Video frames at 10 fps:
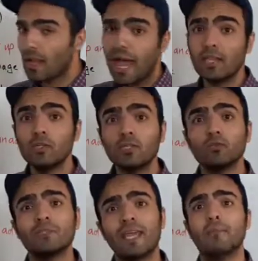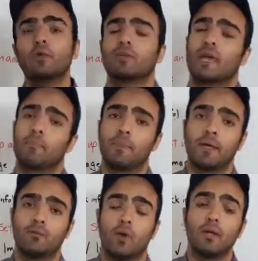And you need to name your
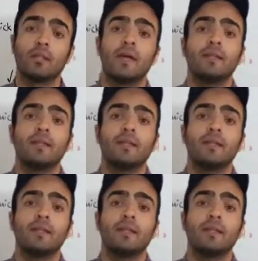campaign, right?